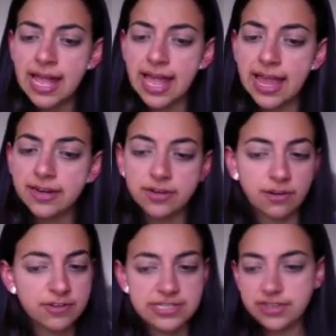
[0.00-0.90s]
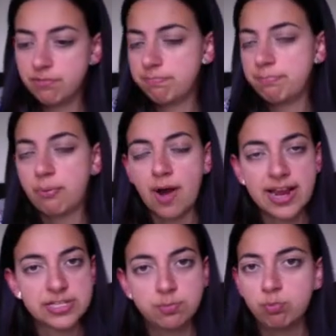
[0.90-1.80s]
And obviously the
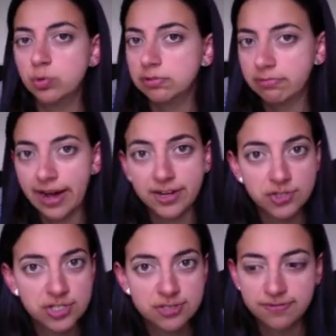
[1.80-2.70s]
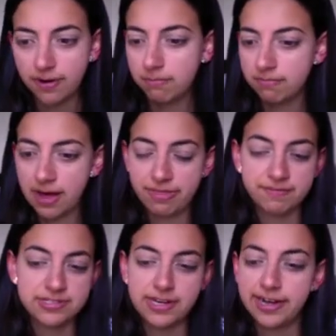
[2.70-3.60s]
price will range from, I've
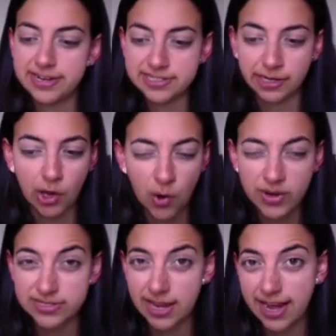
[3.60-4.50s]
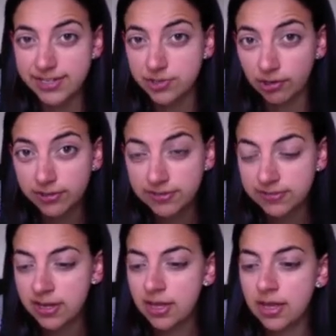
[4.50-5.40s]
seen it as low as
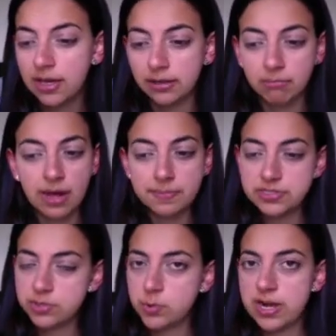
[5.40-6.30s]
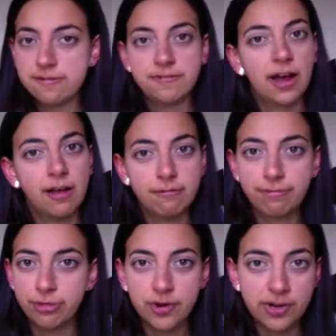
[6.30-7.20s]
$8 up to $25,
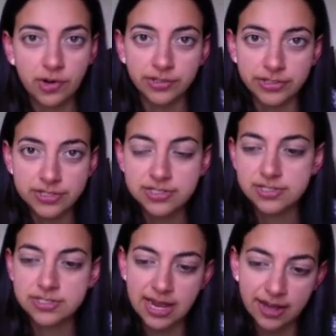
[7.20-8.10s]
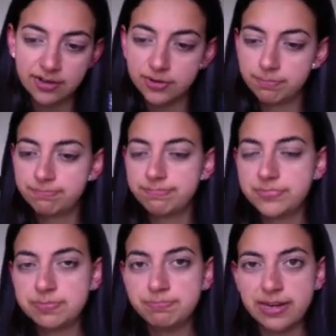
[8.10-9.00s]
$30, standard
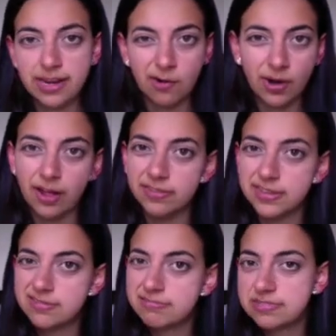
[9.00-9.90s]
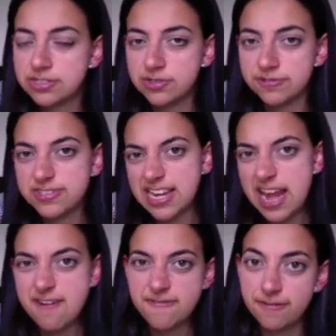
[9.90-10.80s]
being around the sort of
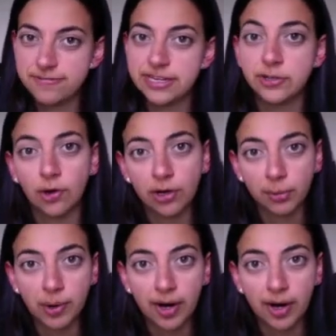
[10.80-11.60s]
$10, $15